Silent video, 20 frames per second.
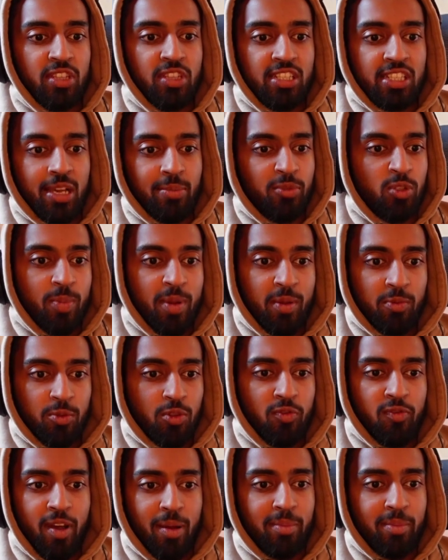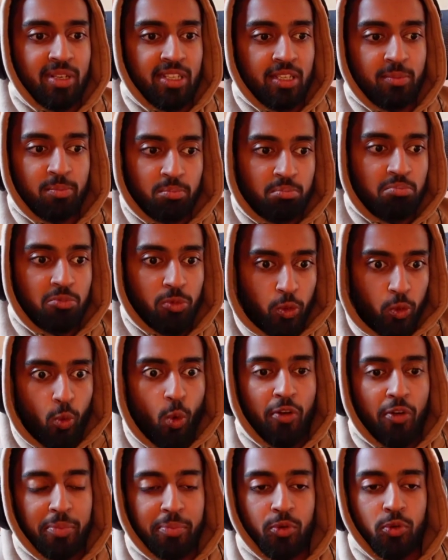The time you spend with your family, you
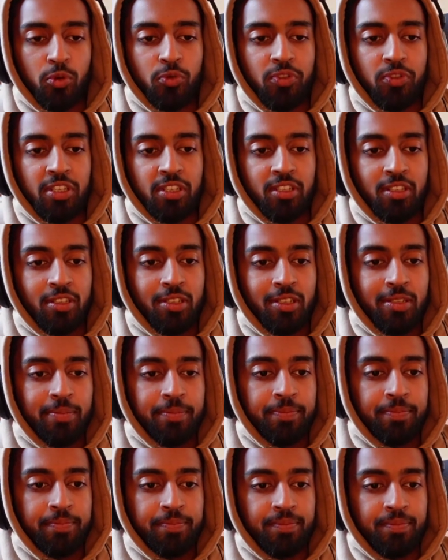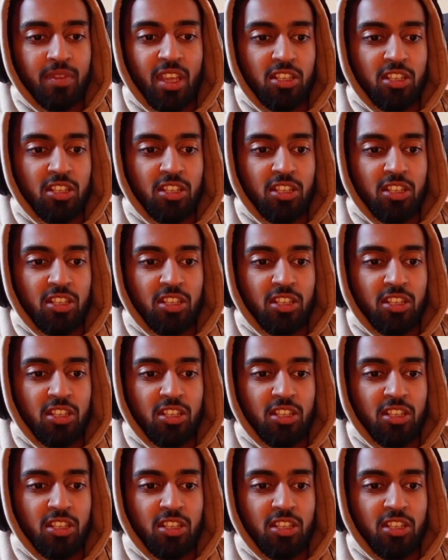are improving.